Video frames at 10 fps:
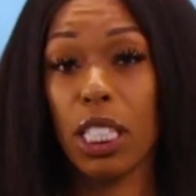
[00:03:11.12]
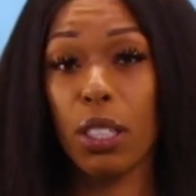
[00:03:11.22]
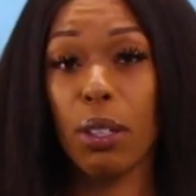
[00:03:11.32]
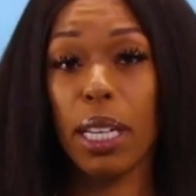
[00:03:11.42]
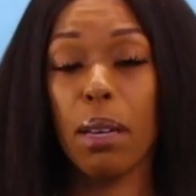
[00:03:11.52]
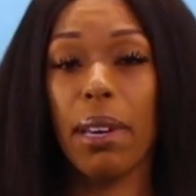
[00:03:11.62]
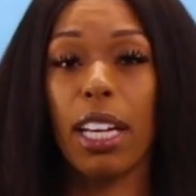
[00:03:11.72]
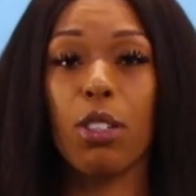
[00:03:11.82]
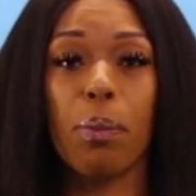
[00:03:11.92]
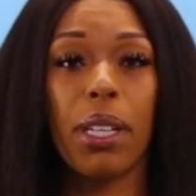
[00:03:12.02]
Instagram
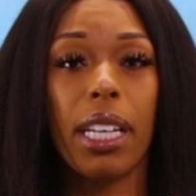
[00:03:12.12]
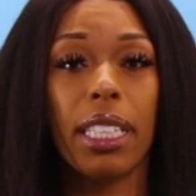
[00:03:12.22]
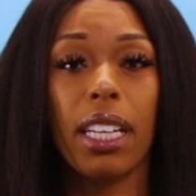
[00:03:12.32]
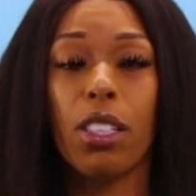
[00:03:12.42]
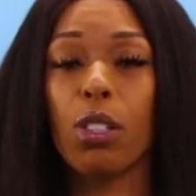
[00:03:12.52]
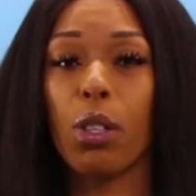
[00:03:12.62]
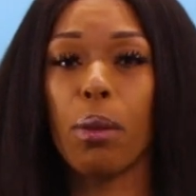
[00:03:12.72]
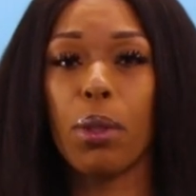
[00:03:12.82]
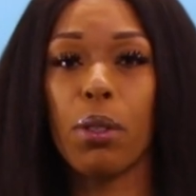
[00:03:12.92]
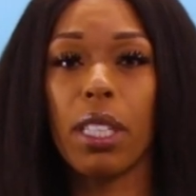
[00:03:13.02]
at
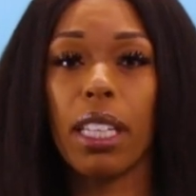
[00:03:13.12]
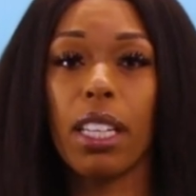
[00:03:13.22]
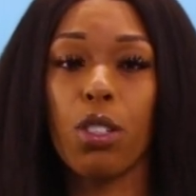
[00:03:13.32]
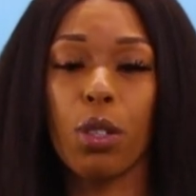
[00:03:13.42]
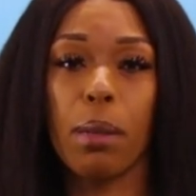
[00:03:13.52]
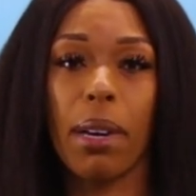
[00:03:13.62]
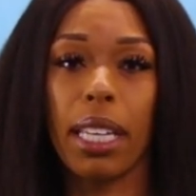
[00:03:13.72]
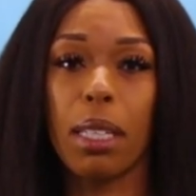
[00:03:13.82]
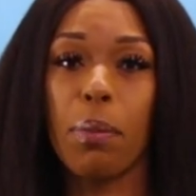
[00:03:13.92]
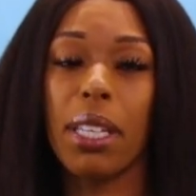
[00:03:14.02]
drippinhoney_music and stream my
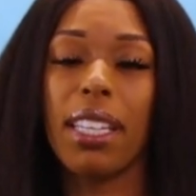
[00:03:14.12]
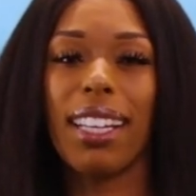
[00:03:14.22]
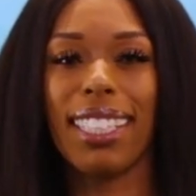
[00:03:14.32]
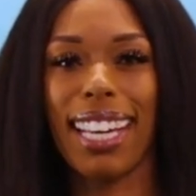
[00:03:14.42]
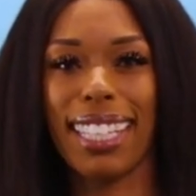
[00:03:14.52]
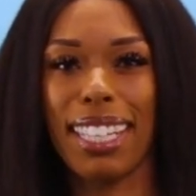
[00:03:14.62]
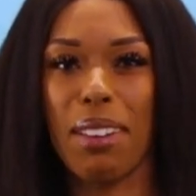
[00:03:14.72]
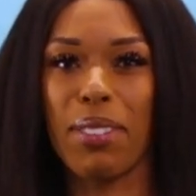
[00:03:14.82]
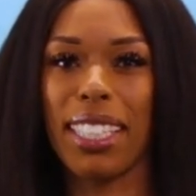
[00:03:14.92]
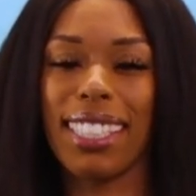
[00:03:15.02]
EP, Honey
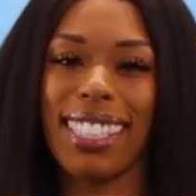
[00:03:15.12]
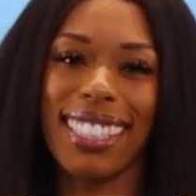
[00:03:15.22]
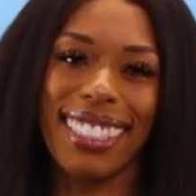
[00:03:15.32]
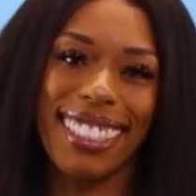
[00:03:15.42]
Economics.